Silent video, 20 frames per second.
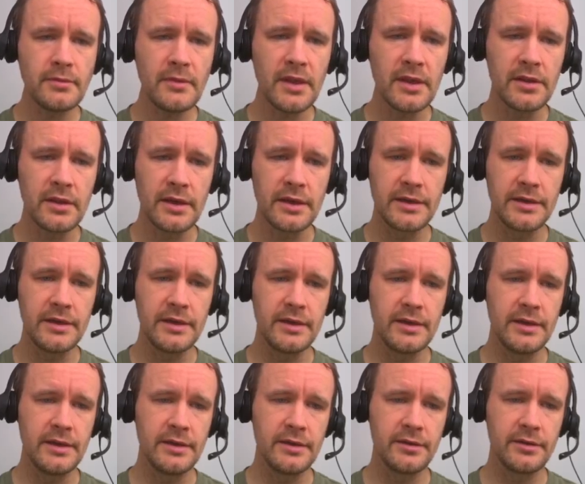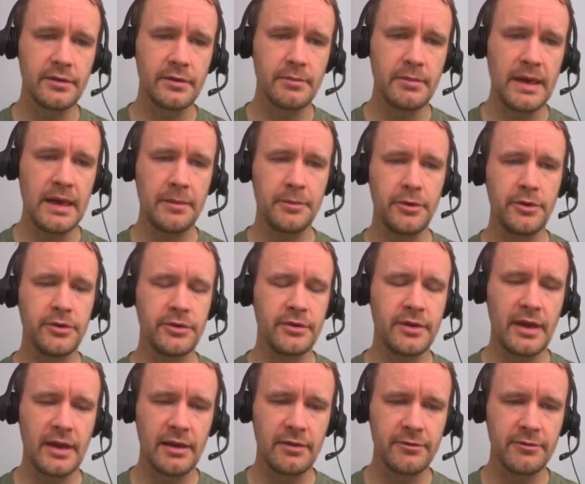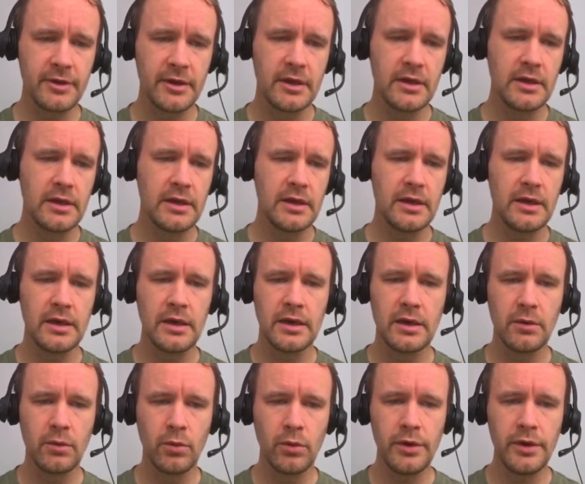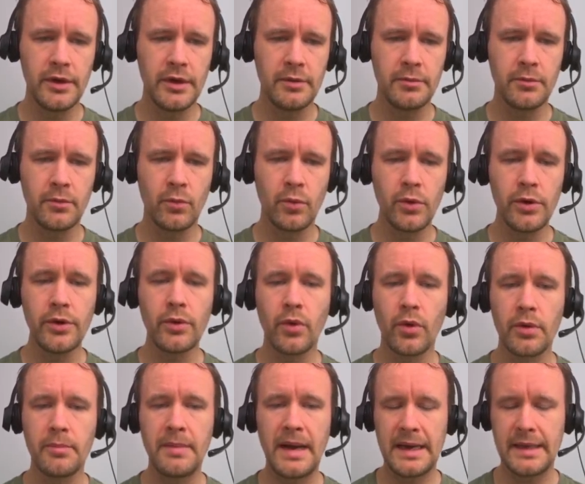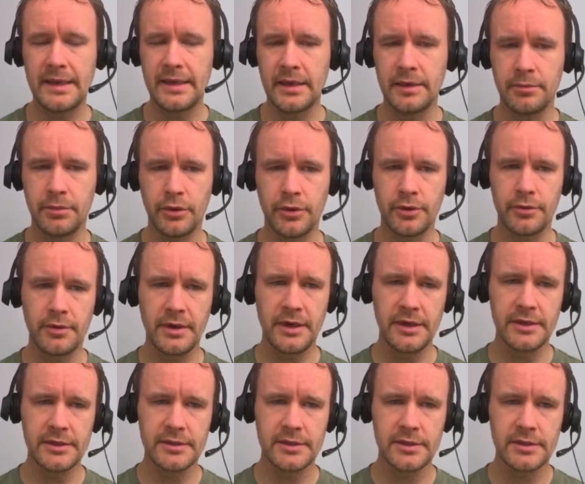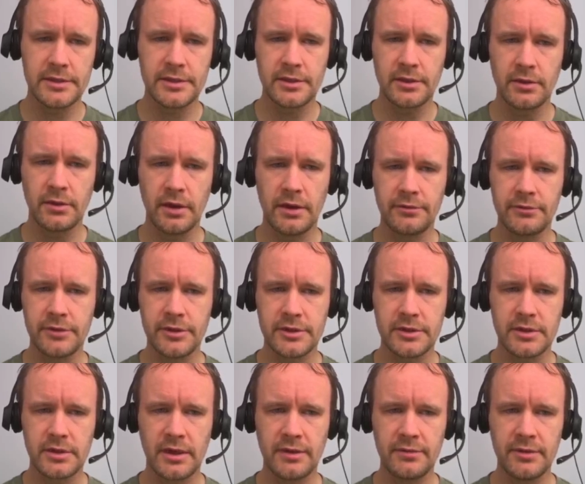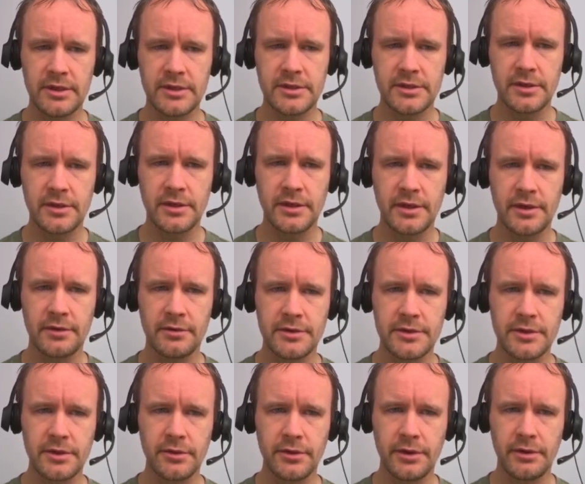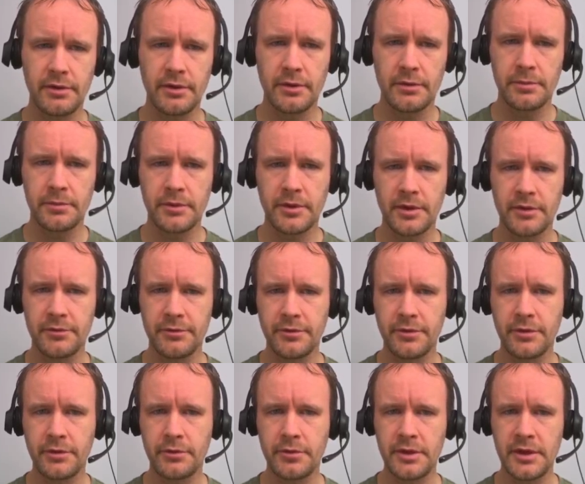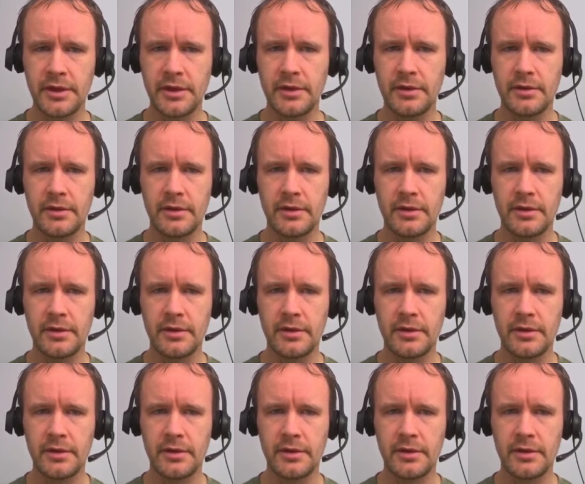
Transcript: The idea is map, you just have uh, one in one or many input arrays. So I've just I've listed it here as though there are kind of three